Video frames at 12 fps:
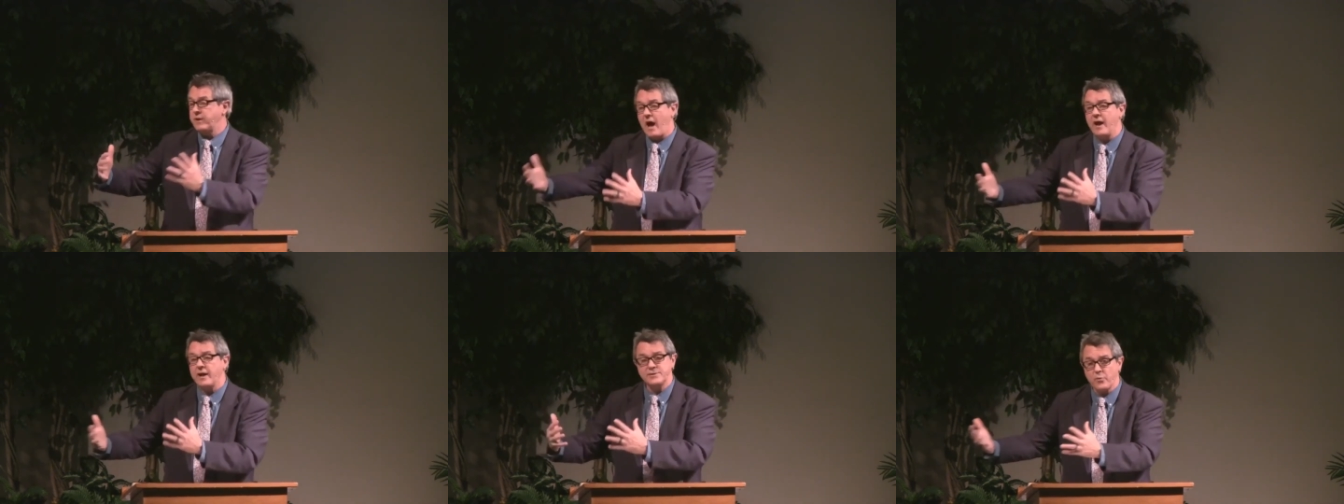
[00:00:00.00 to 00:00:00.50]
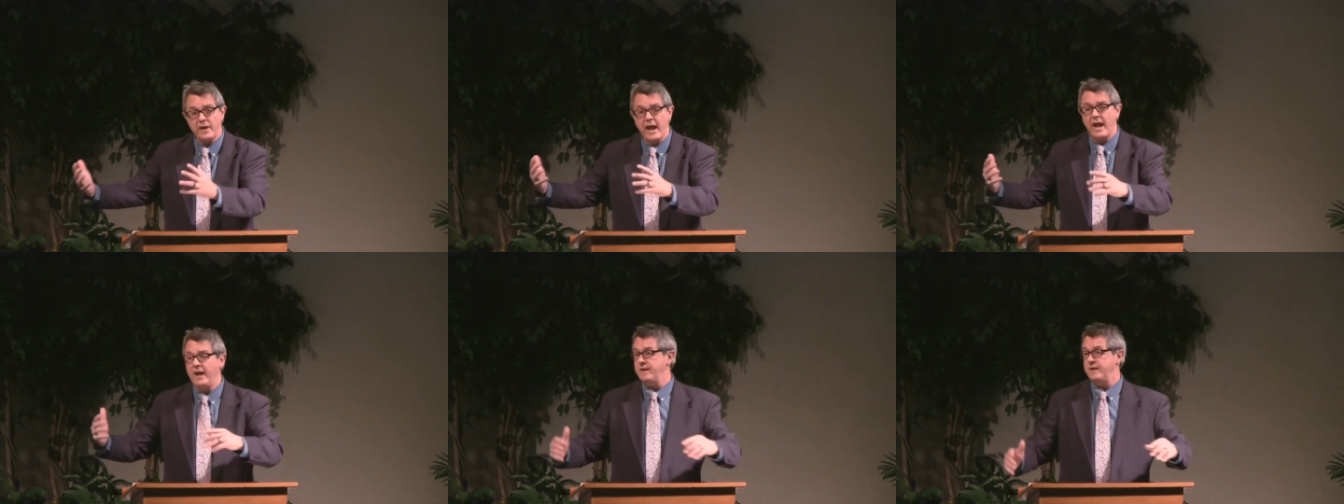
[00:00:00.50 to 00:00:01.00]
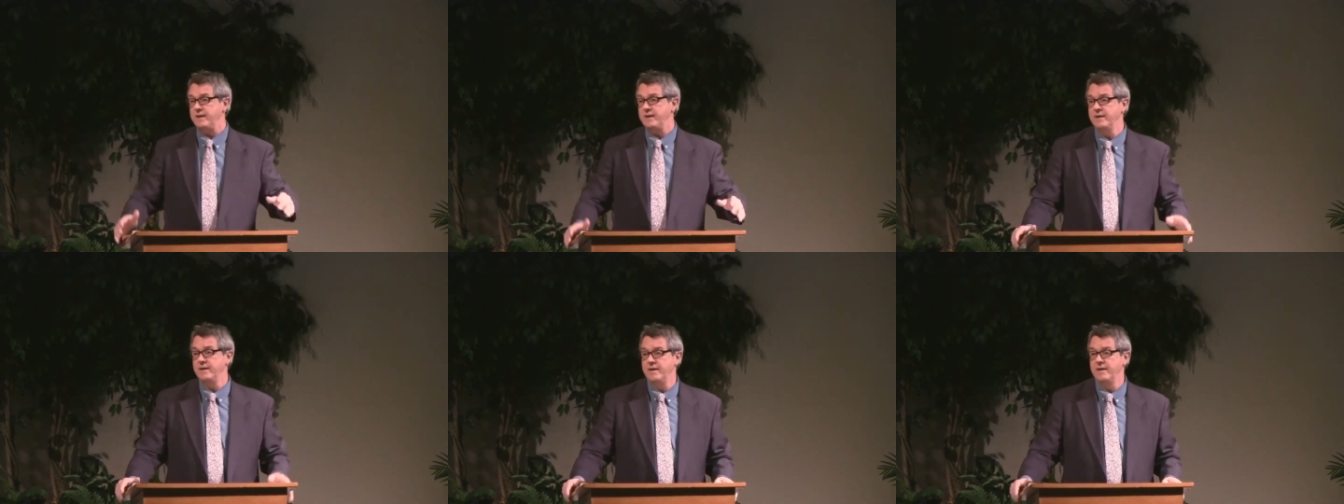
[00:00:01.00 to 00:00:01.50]
God has ordained.
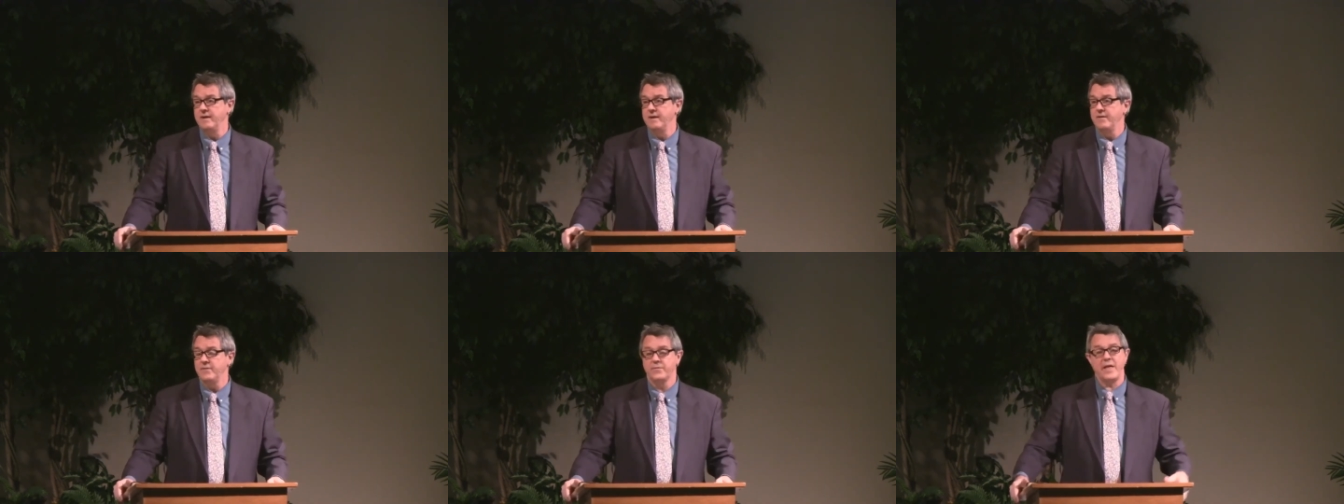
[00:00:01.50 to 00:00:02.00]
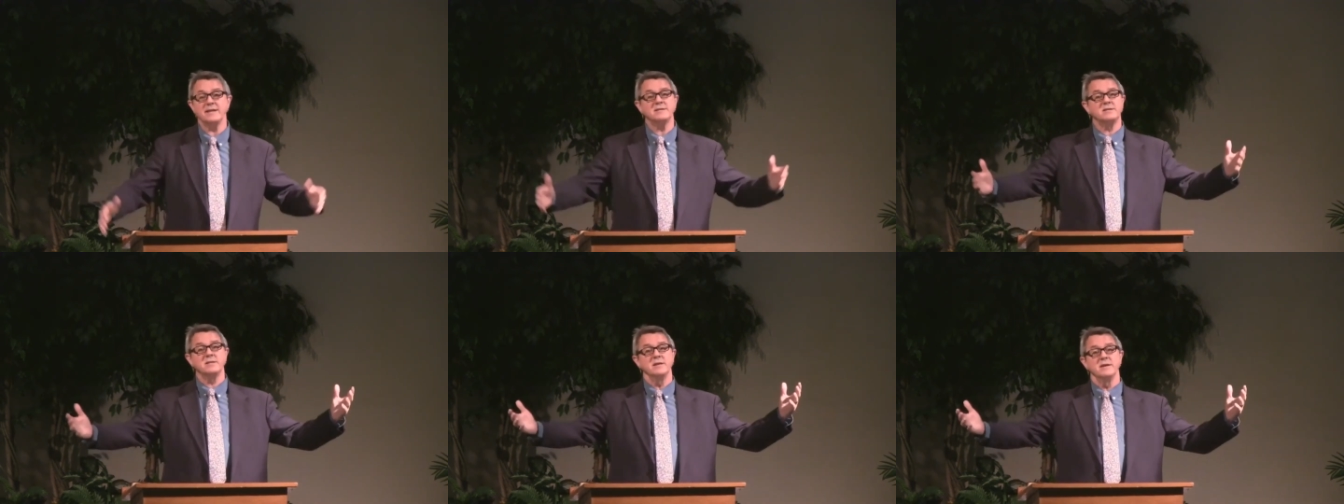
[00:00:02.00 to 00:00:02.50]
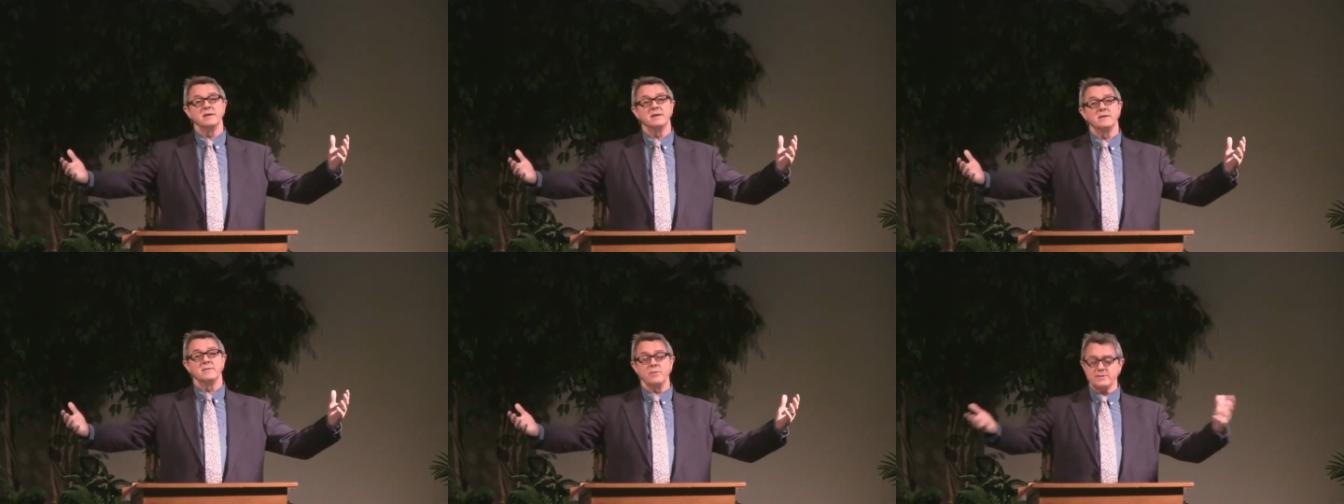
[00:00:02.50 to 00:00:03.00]
That's
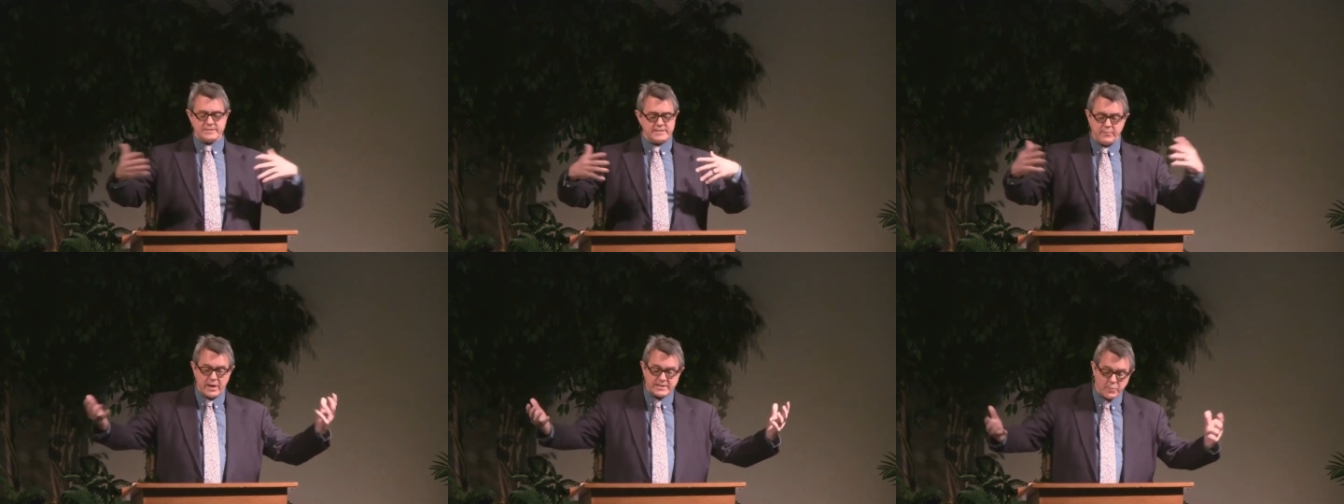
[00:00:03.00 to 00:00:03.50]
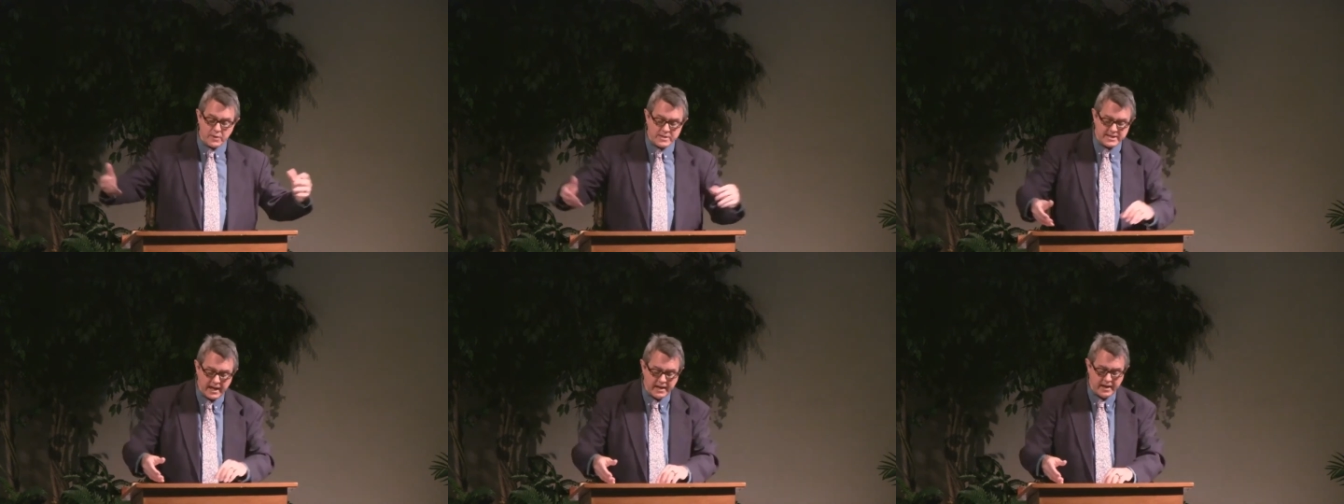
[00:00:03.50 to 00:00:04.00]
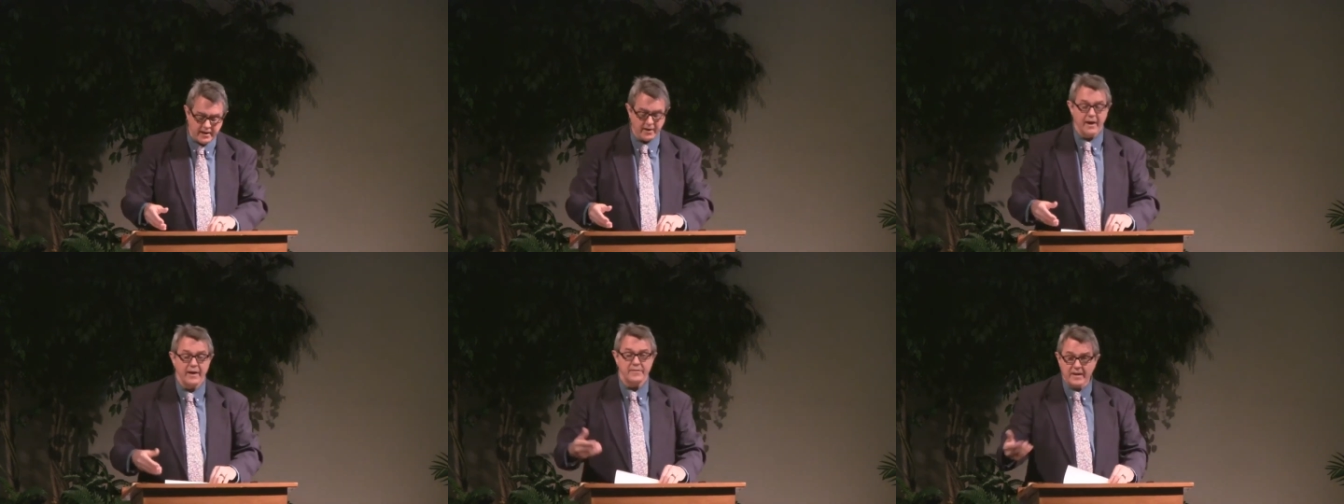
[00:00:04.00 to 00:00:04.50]
What's, that's what he's saying here.
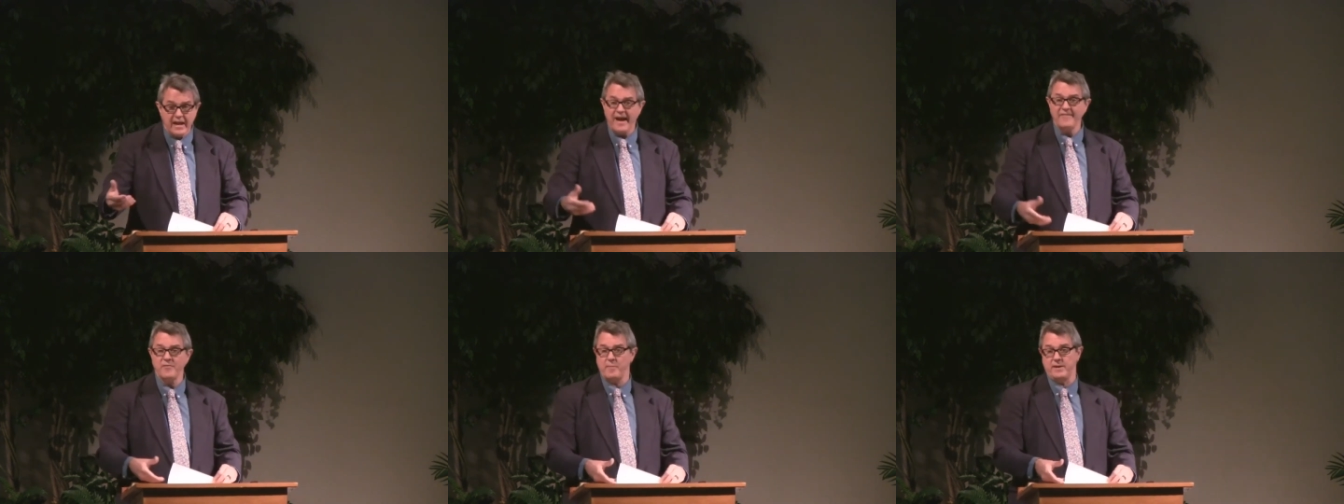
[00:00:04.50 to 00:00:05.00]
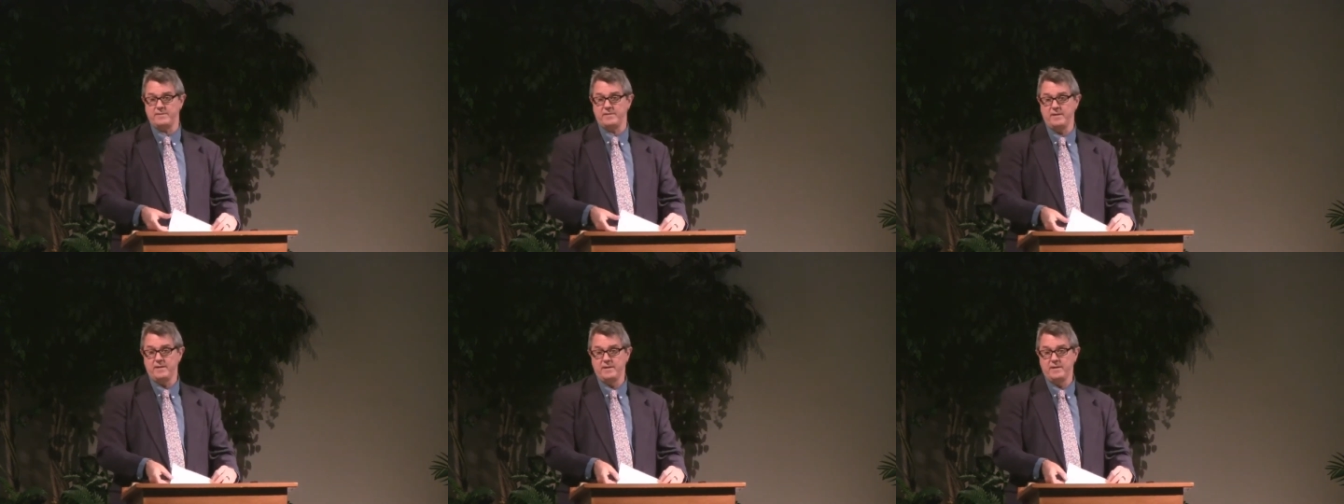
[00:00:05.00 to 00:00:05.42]
The government.